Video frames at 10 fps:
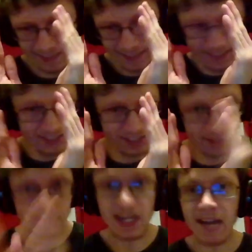
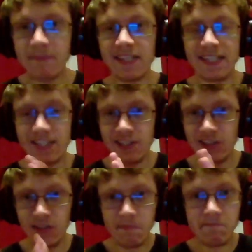sometimes isn't
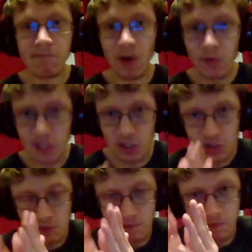the
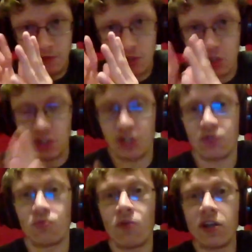most
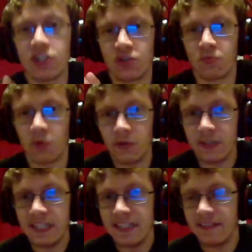
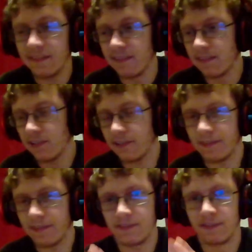trustworthy
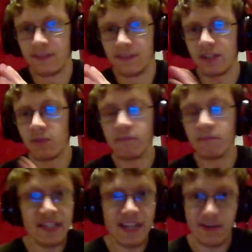little
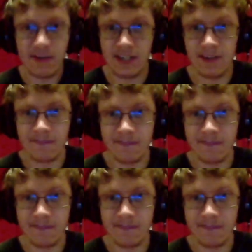buddy out there.